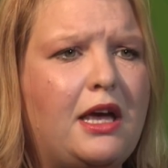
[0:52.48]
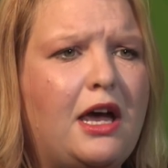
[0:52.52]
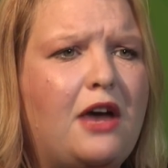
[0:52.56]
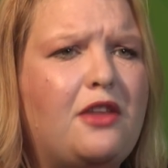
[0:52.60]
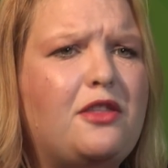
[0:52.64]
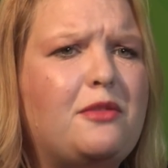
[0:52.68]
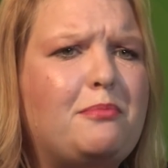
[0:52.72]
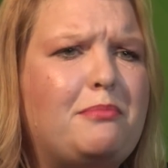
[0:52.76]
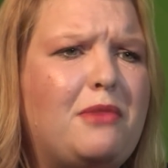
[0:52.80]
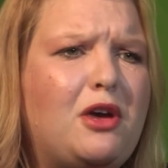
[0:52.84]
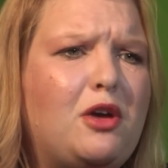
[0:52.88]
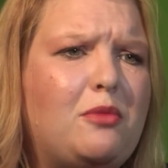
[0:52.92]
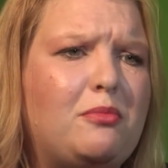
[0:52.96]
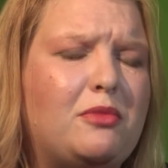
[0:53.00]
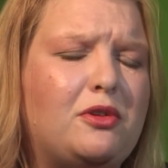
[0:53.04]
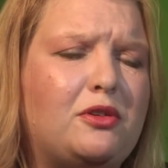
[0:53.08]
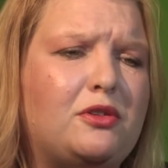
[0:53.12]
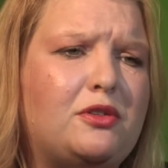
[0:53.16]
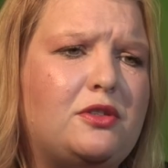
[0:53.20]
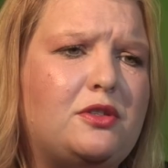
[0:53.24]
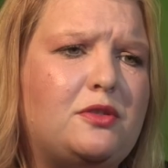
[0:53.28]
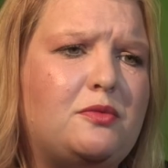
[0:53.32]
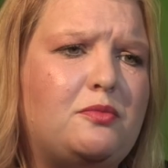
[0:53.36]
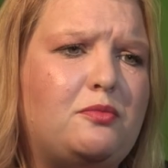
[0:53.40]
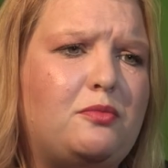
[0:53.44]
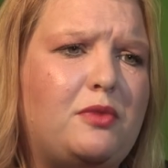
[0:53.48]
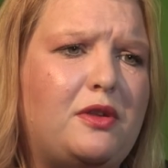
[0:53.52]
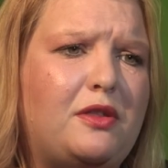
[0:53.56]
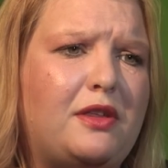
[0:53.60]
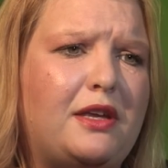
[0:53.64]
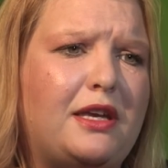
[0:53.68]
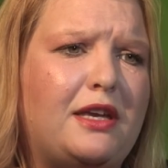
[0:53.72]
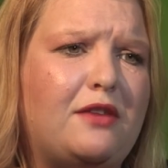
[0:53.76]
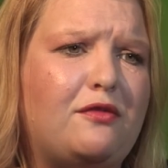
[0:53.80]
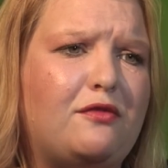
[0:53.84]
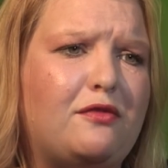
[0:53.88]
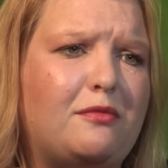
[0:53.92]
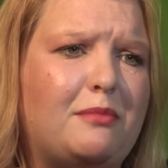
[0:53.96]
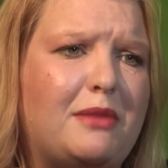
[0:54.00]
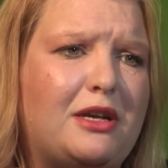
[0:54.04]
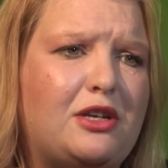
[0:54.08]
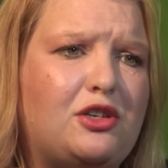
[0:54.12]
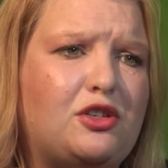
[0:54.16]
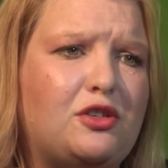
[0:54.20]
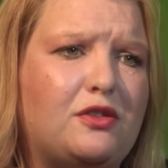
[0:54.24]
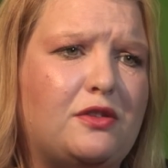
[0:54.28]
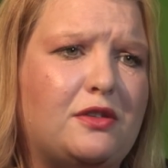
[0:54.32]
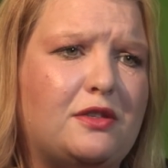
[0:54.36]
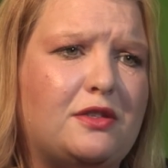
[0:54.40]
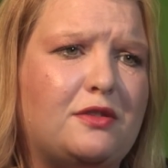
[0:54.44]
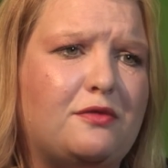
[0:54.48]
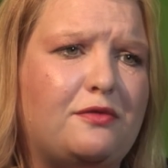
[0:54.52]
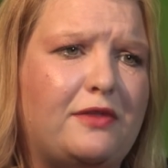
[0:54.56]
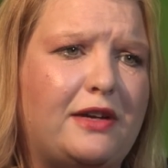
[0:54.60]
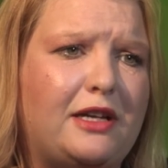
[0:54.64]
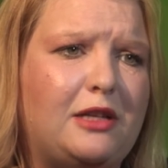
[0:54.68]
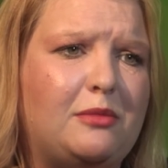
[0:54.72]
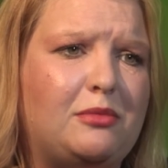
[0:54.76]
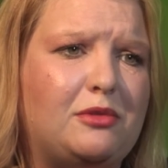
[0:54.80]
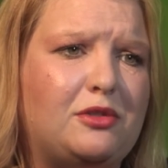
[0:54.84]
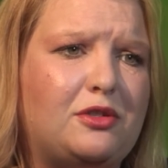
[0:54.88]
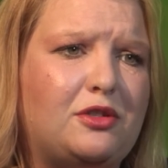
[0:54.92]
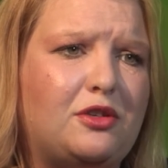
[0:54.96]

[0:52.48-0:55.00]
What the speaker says: At the moment, we think information that's available